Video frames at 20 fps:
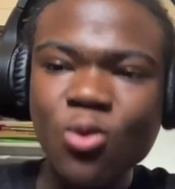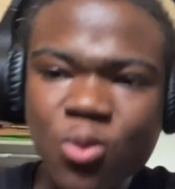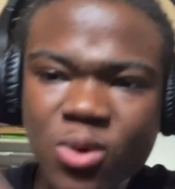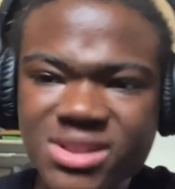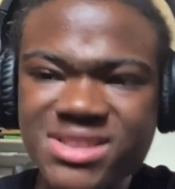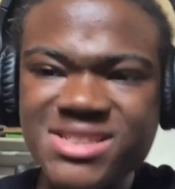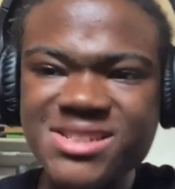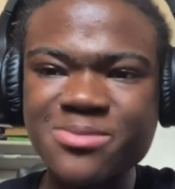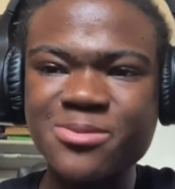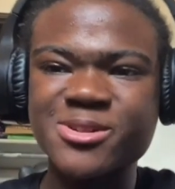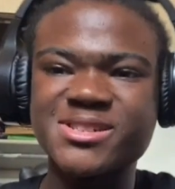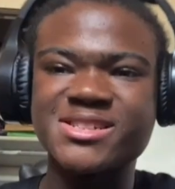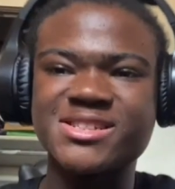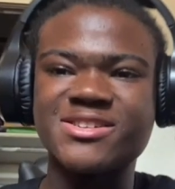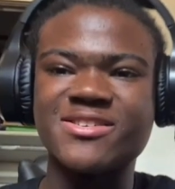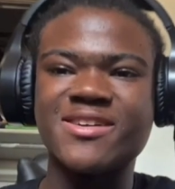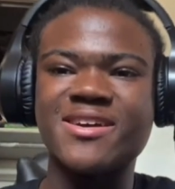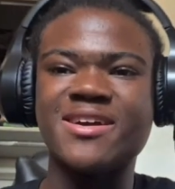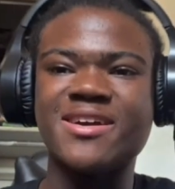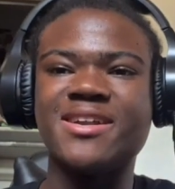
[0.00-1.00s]
What's up, Russell's
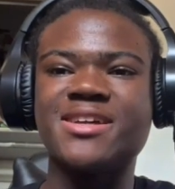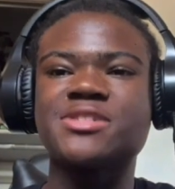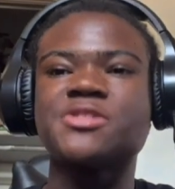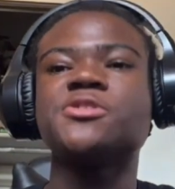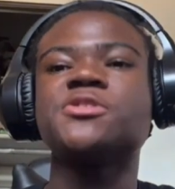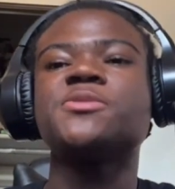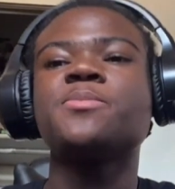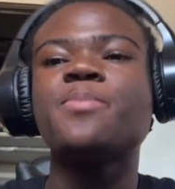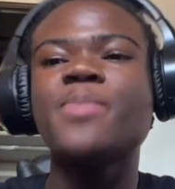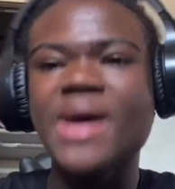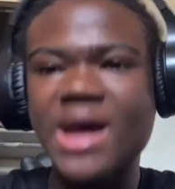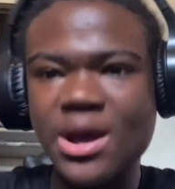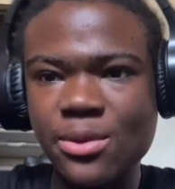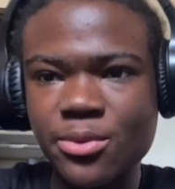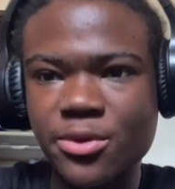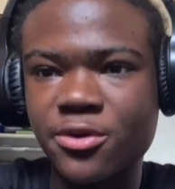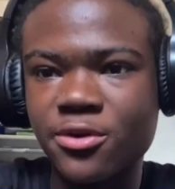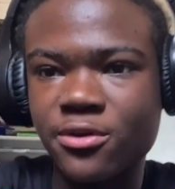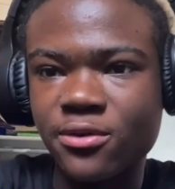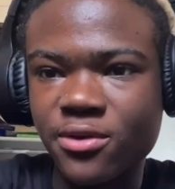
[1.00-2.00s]
Iron Dictionaries? Back
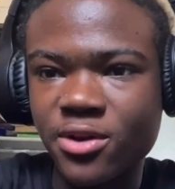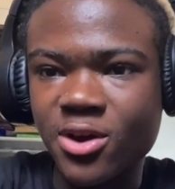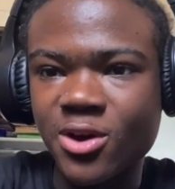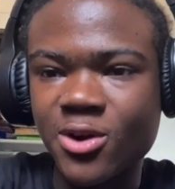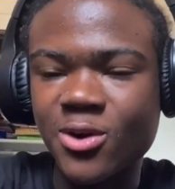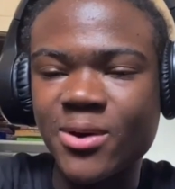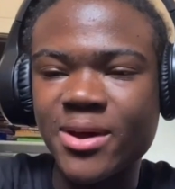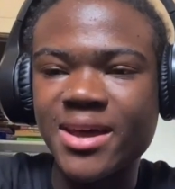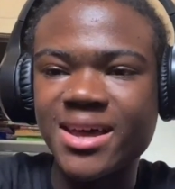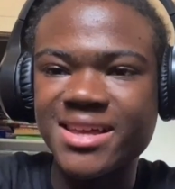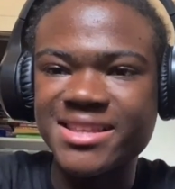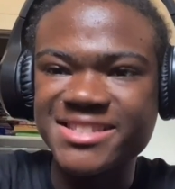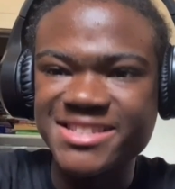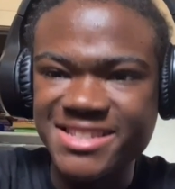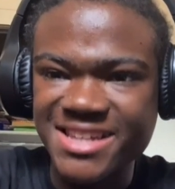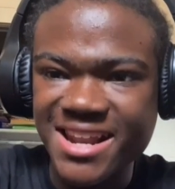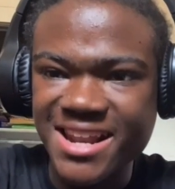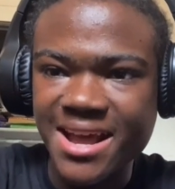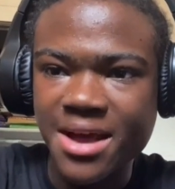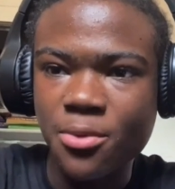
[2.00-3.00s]
with another video, and
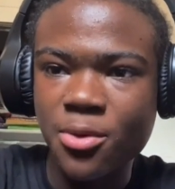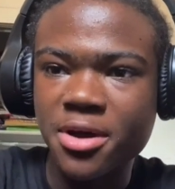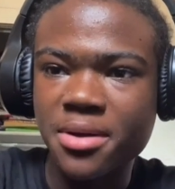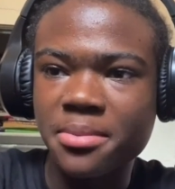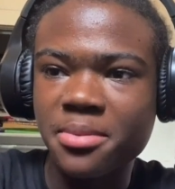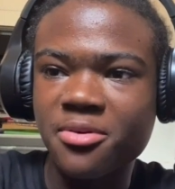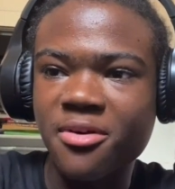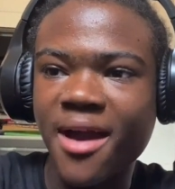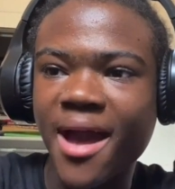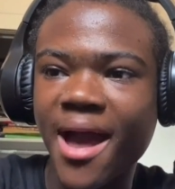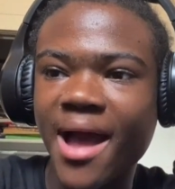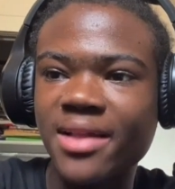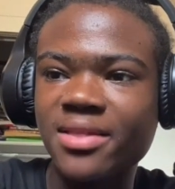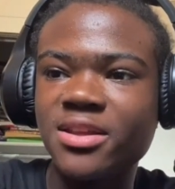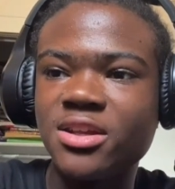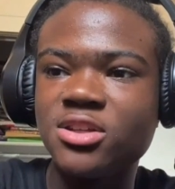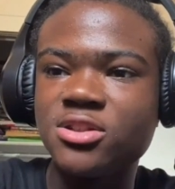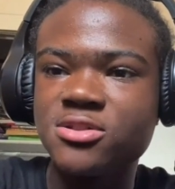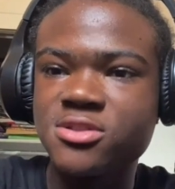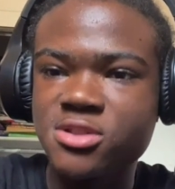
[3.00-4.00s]
today we're going to be
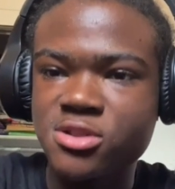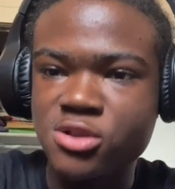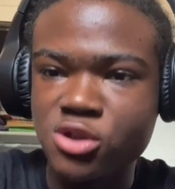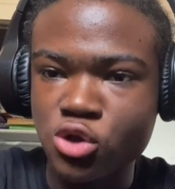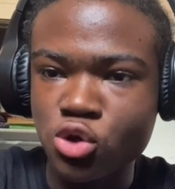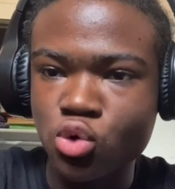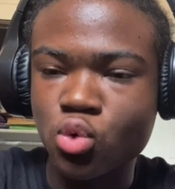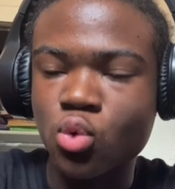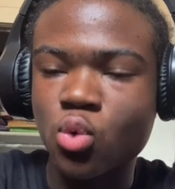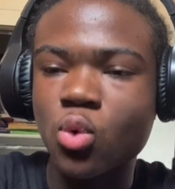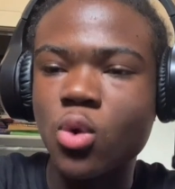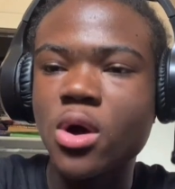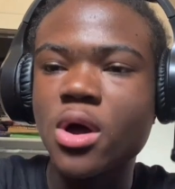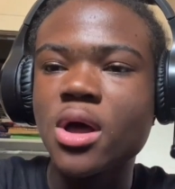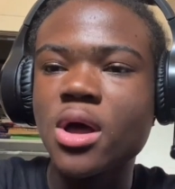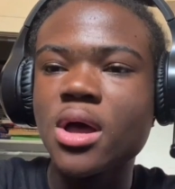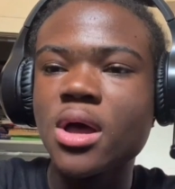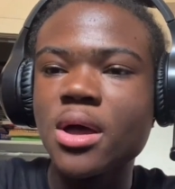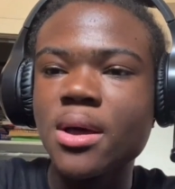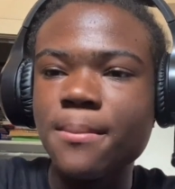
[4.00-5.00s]
reacting to
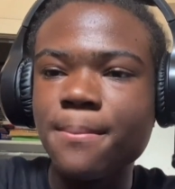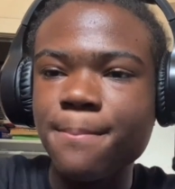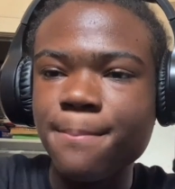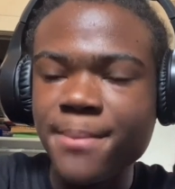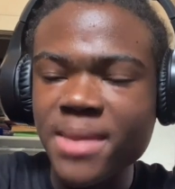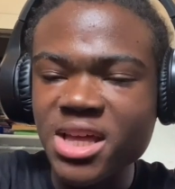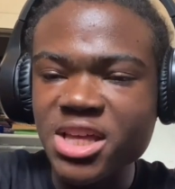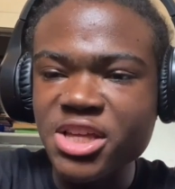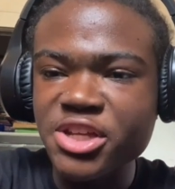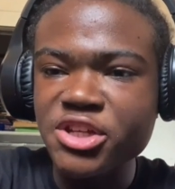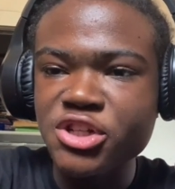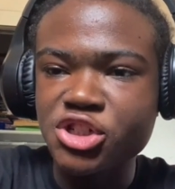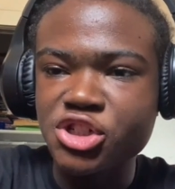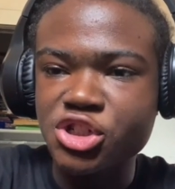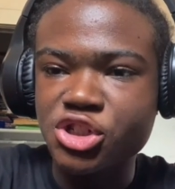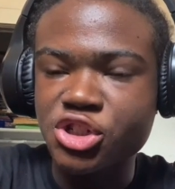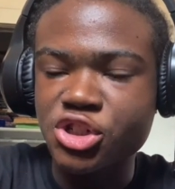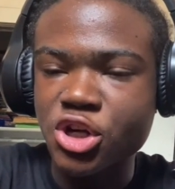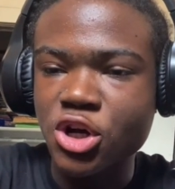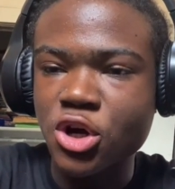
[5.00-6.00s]
Mokey's
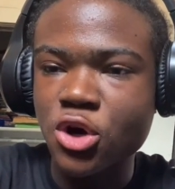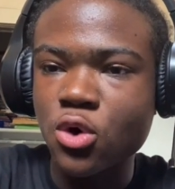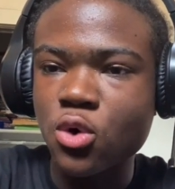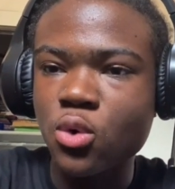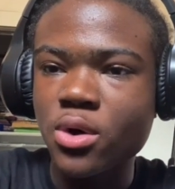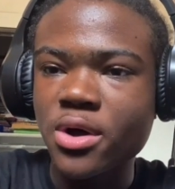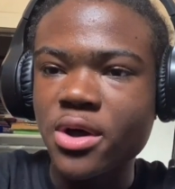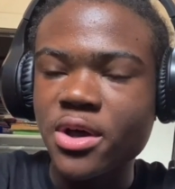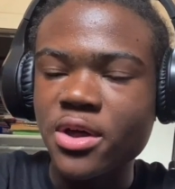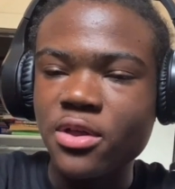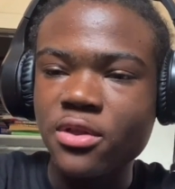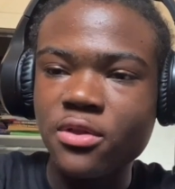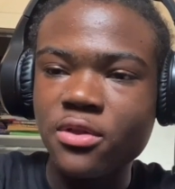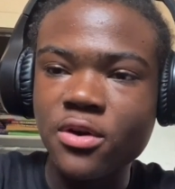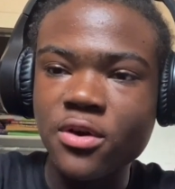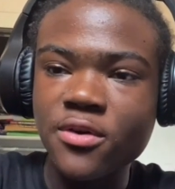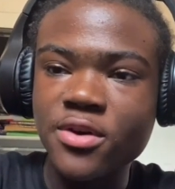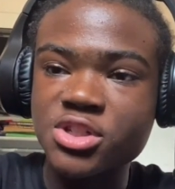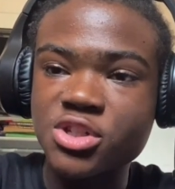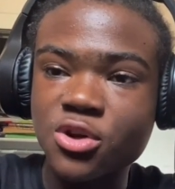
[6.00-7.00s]
show,
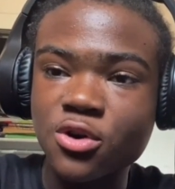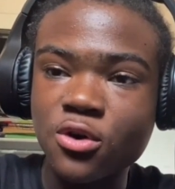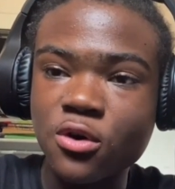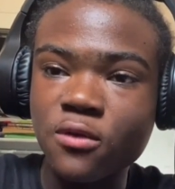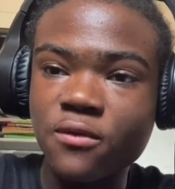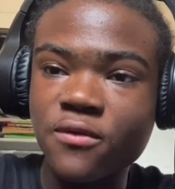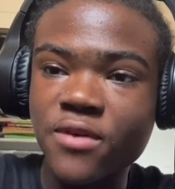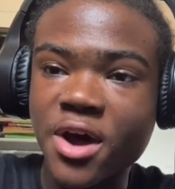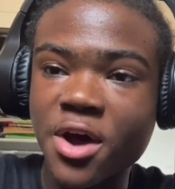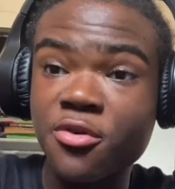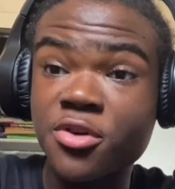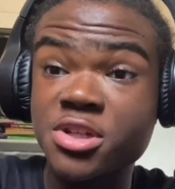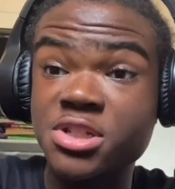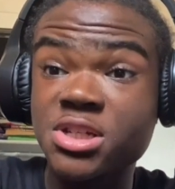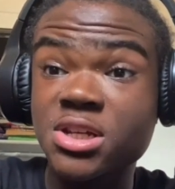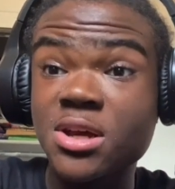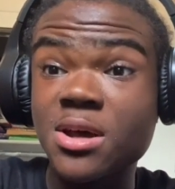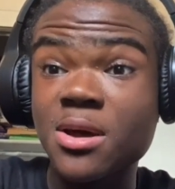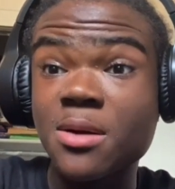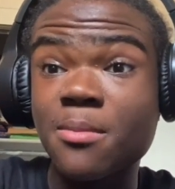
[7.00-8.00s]
There Is No
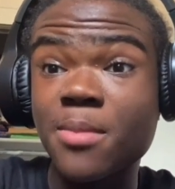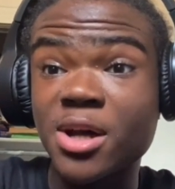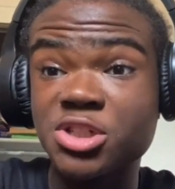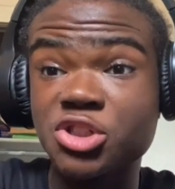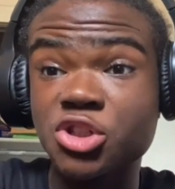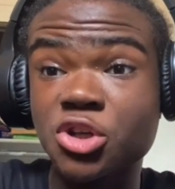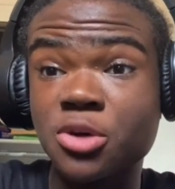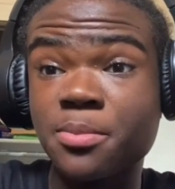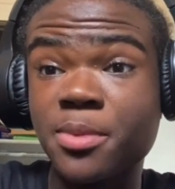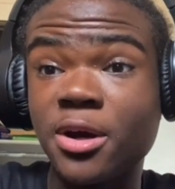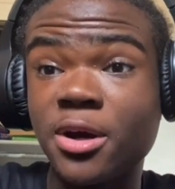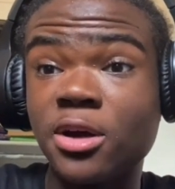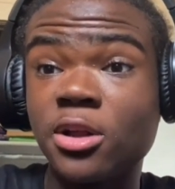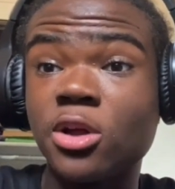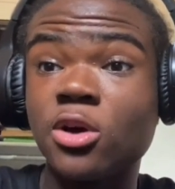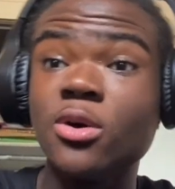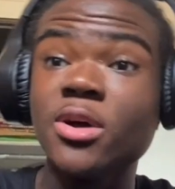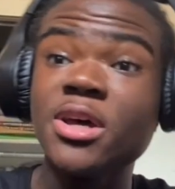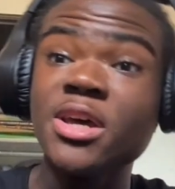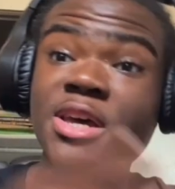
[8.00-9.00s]
Virus by Sir Pelo.